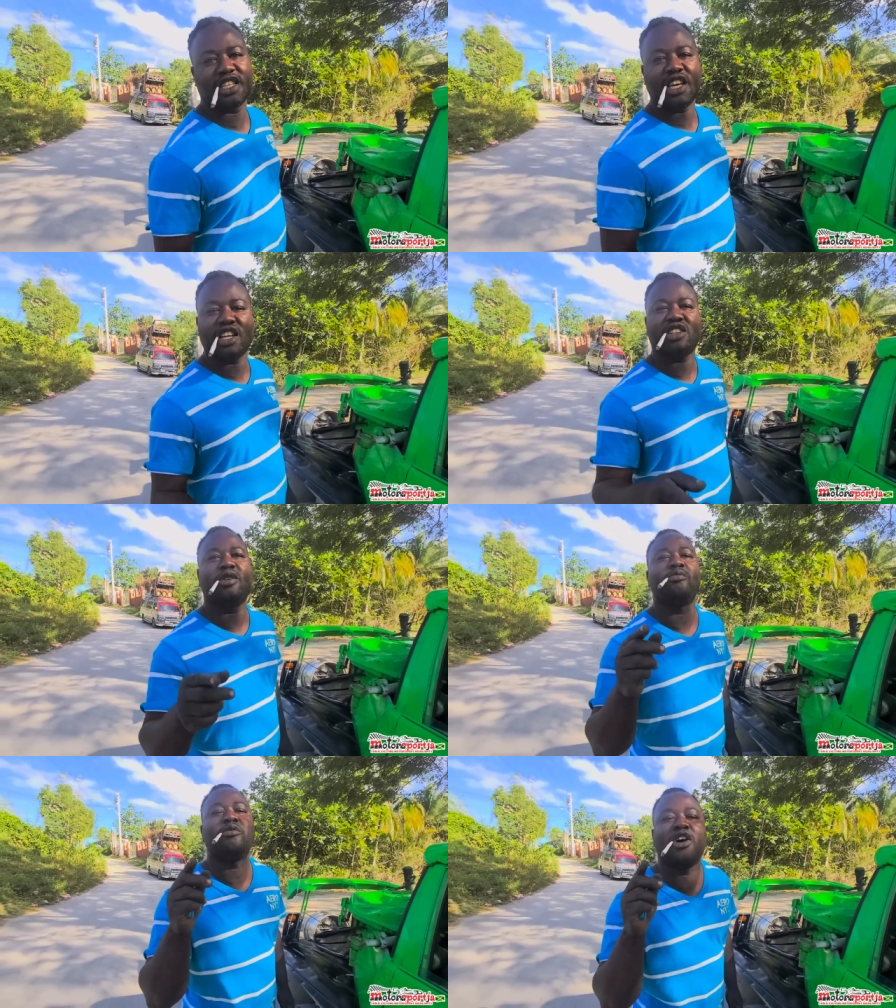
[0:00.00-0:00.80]
Get
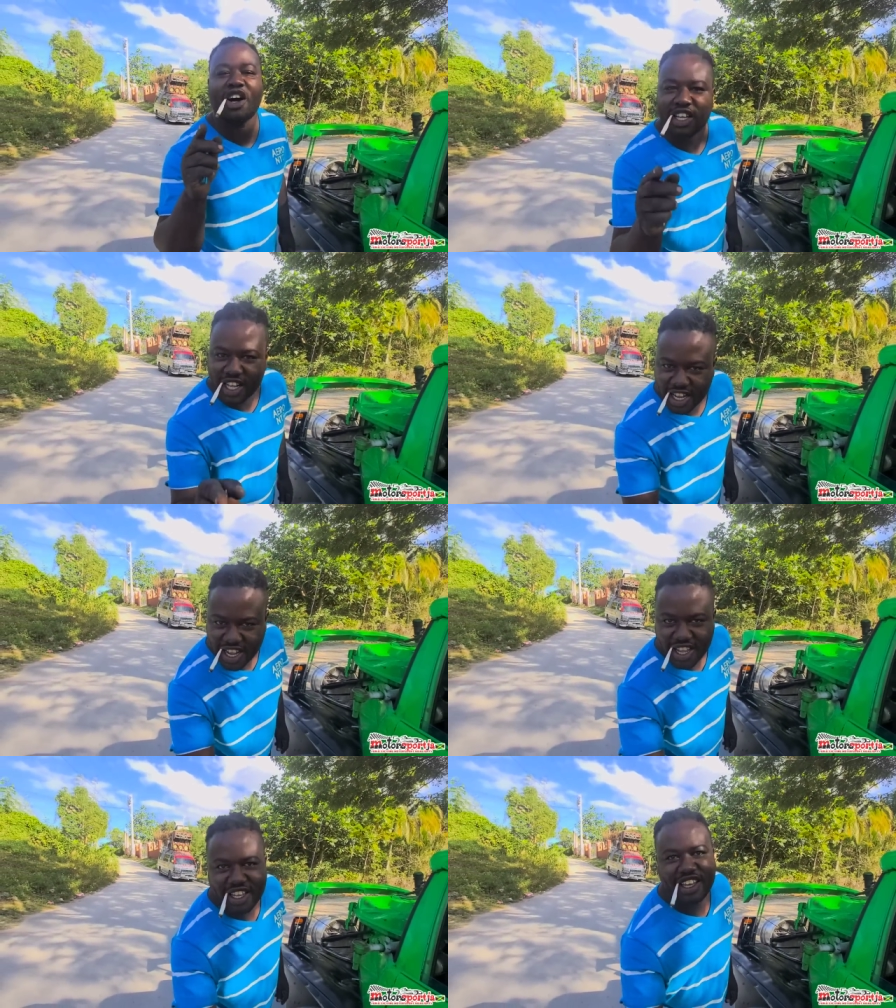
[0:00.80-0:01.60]
a bug in
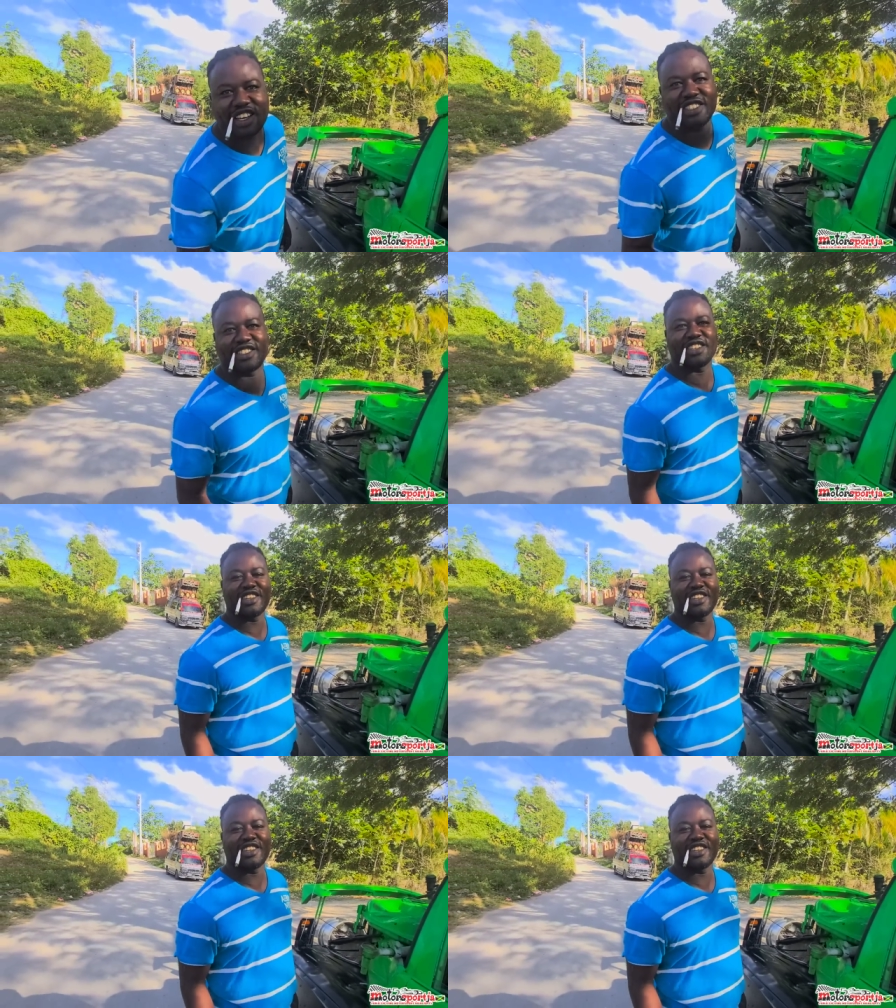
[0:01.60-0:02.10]
their ears.